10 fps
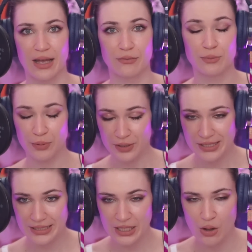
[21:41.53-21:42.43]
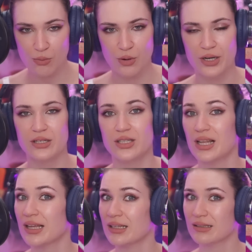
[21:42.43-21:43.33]
I would personally go more into
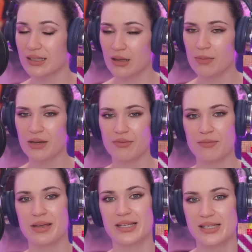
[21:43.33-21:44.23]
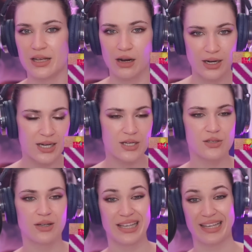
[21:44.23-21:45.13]
a little bit of a mix there
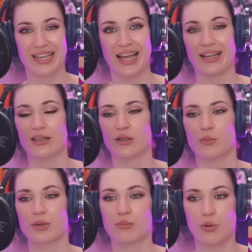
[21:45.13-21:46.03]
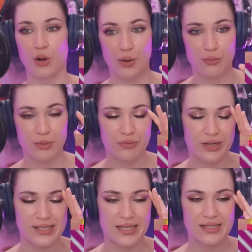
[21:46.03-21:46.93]
so I can get a little bit more open
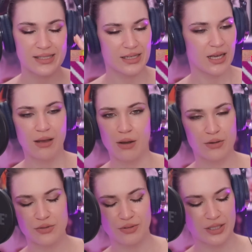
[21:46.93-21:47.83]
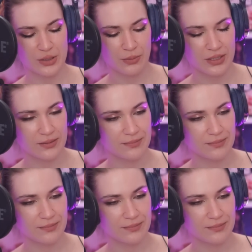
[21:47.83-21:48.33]
resonance. Oh, that was really sweet.